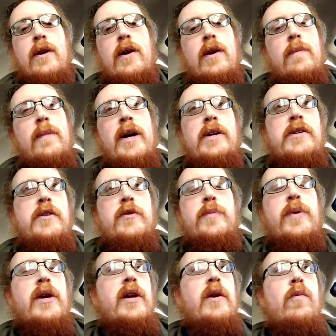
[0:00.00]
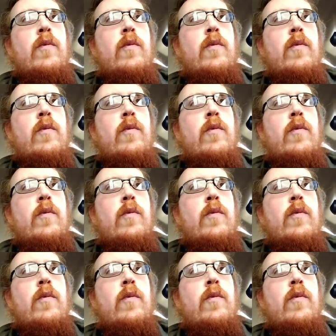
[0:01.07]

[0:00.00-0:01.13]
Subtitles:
and it might just be